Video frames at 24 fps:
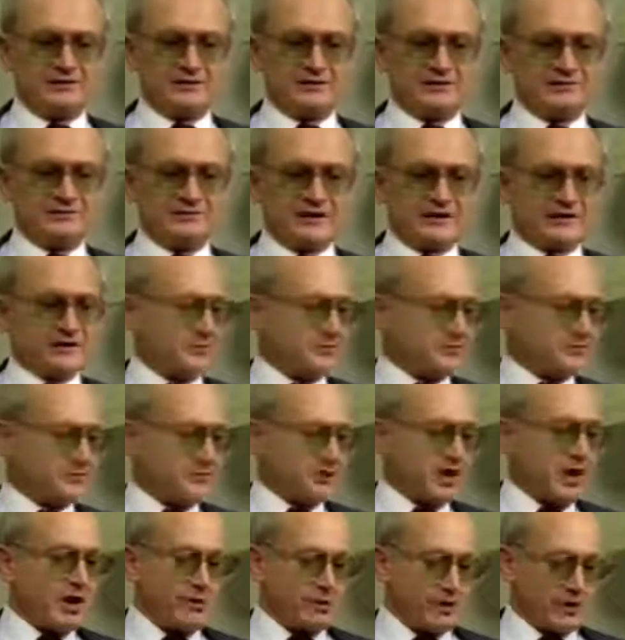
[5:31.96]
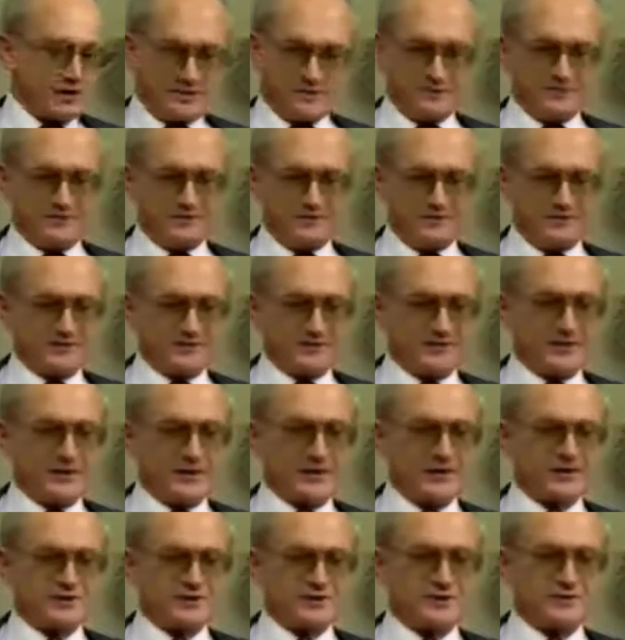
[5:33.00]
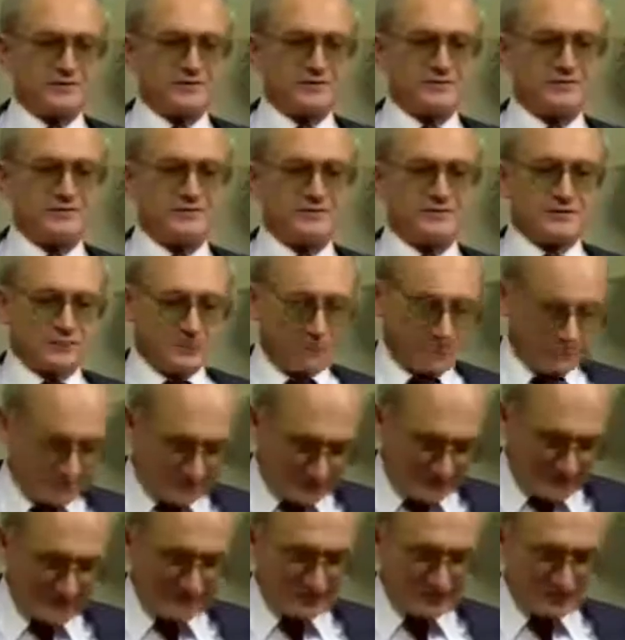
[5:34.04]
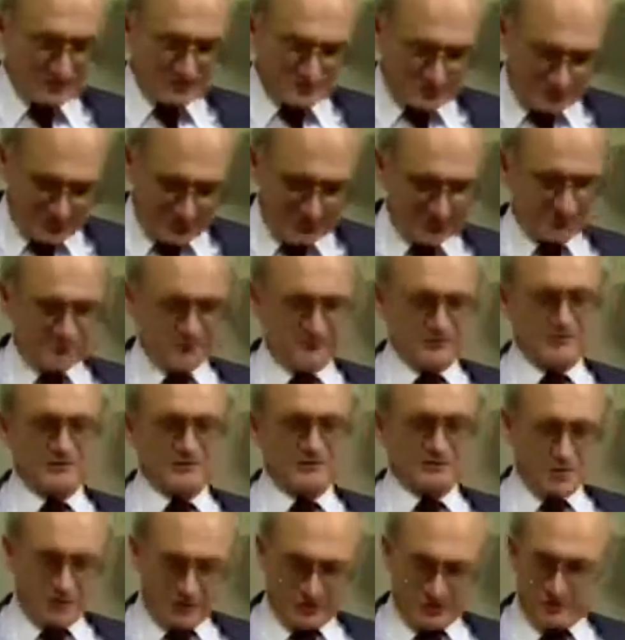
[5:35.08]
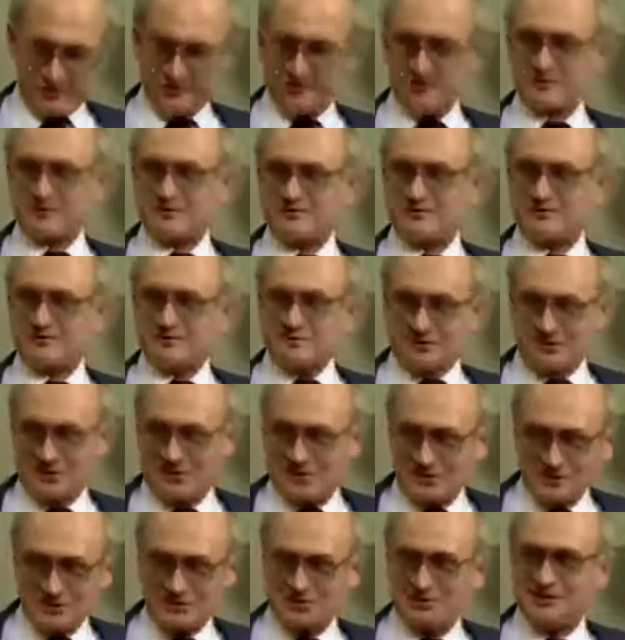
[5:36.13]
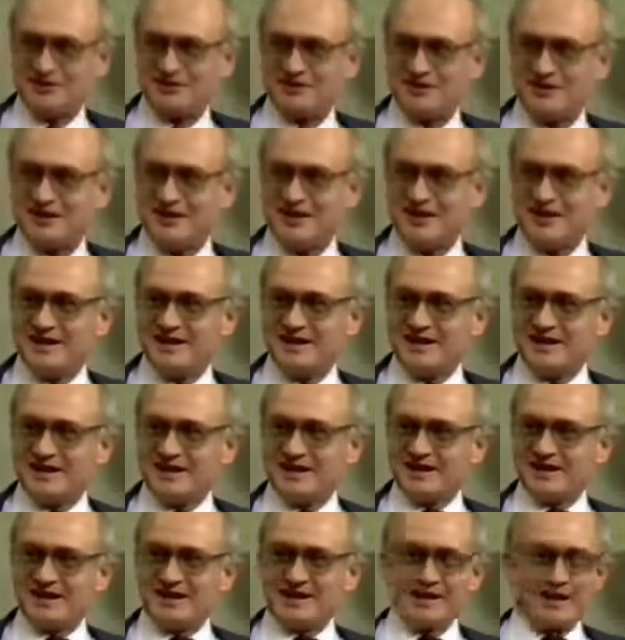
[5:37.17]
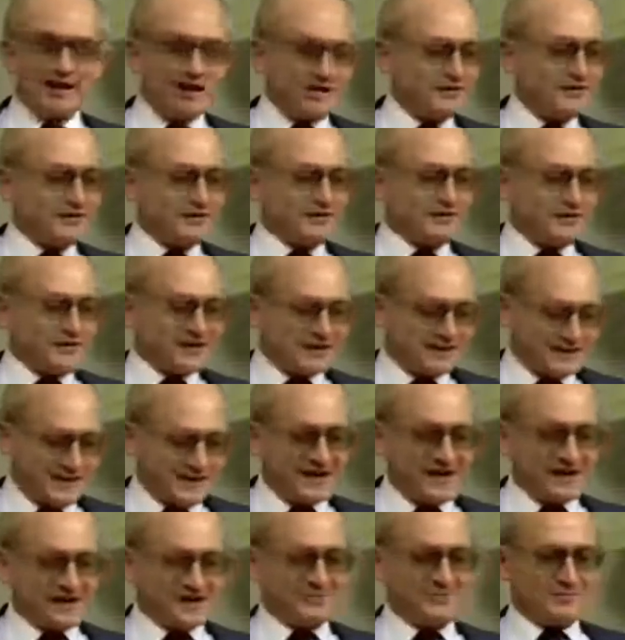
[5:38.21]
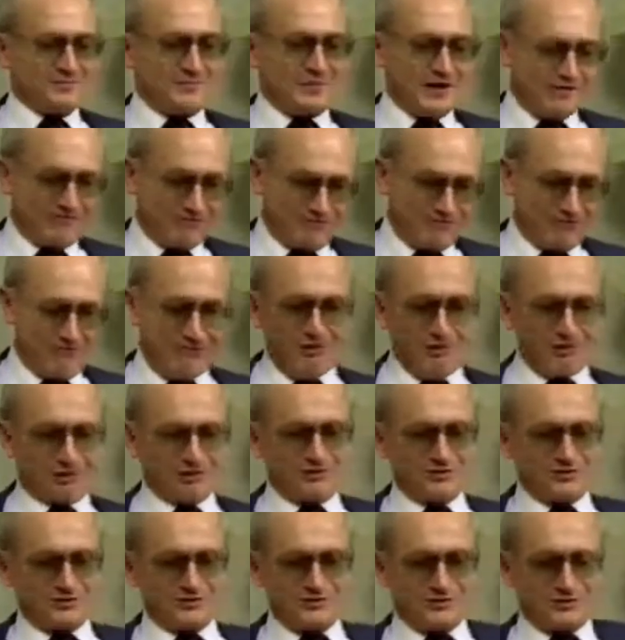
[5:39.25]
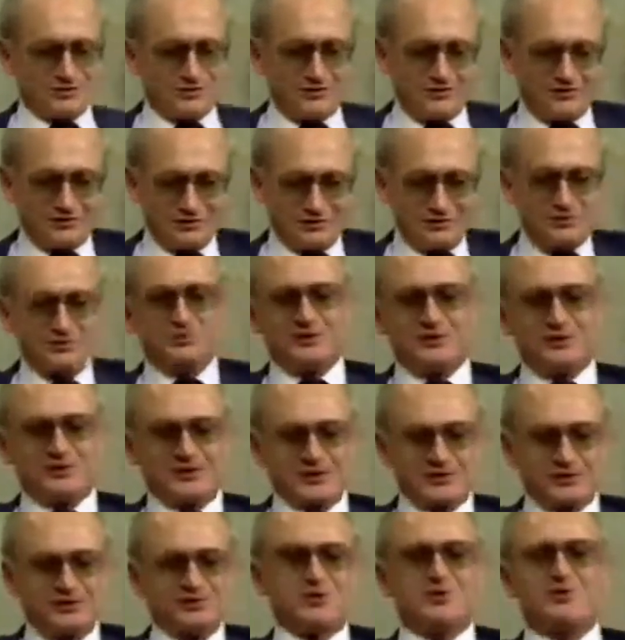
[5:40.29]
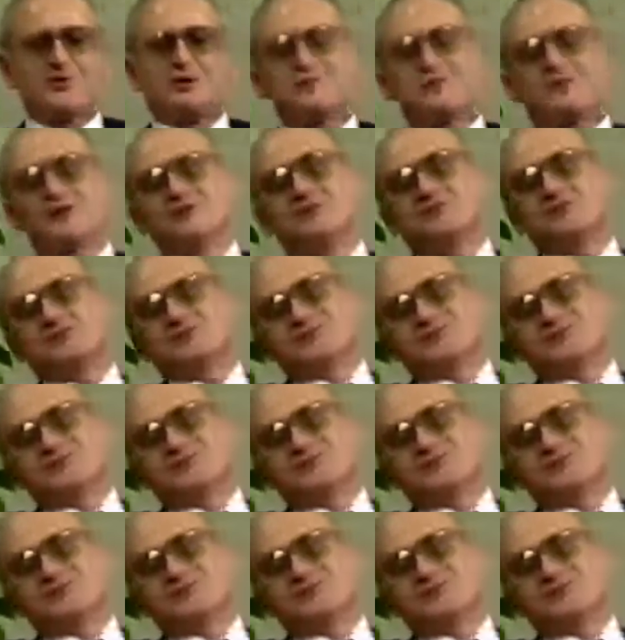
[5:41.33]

Even if I shower him with information, with authentic proof, with documents, with pictures, even if I take him by force to the Soviet Union and show him